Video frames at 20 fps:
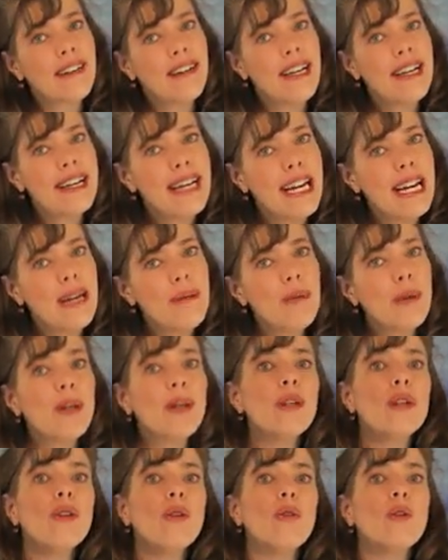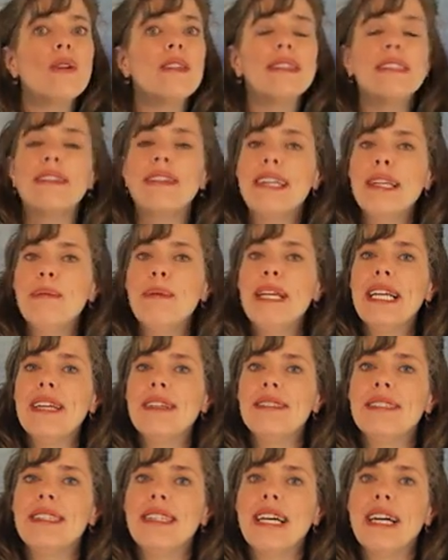a neighbor or is there anybody
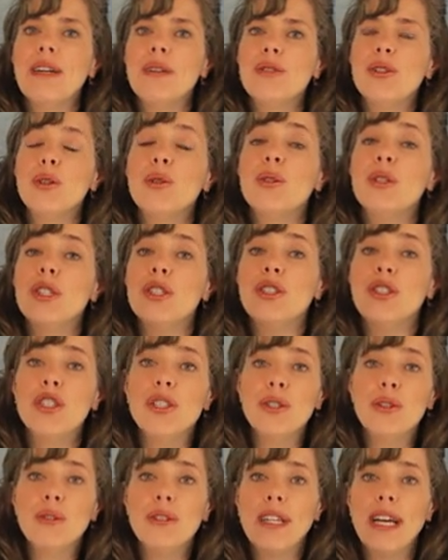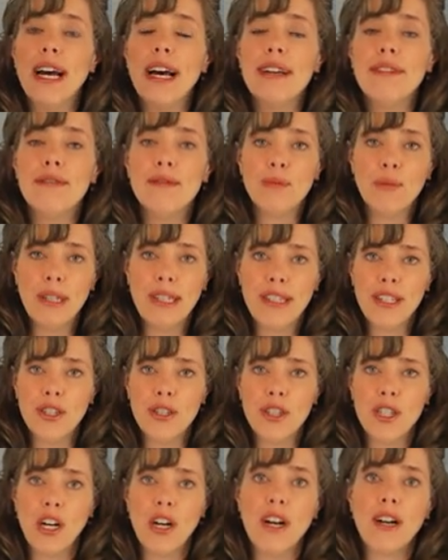else in the house who could do that with your
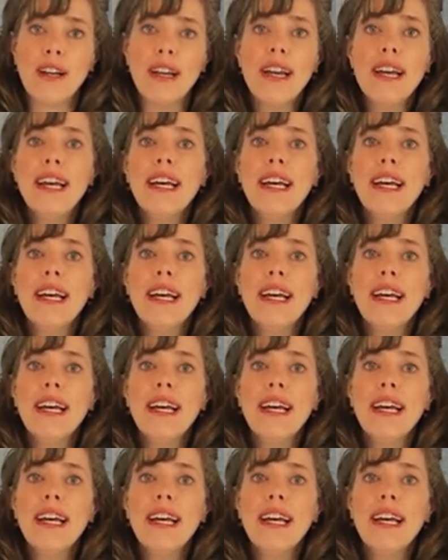dog?